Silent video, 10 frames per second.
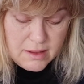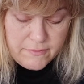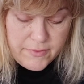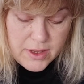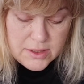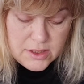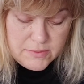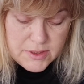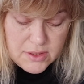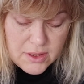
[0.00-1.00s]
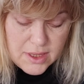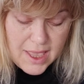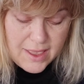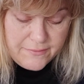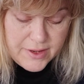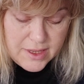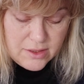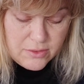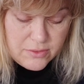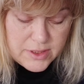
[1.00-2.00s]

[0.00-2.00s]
First, you must look carefully at your